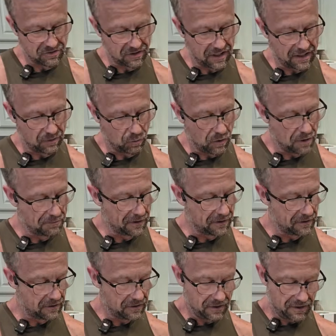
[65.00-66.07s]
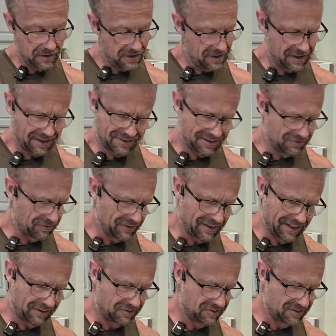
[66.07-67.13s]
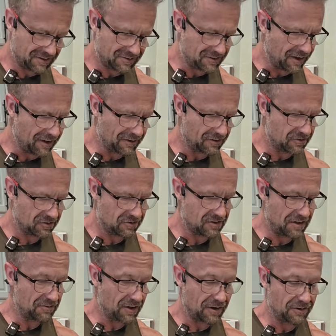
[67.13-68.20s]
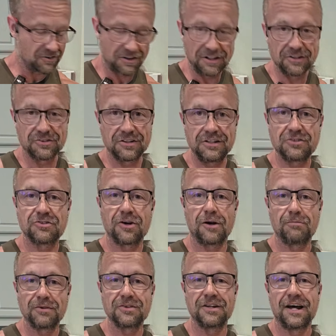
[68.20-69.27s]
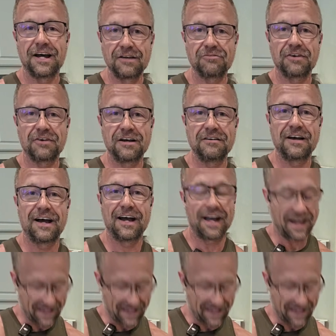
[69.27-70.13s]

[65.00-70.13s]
got at Walmart. I think for like $6 or $7. It is the sharpest knife I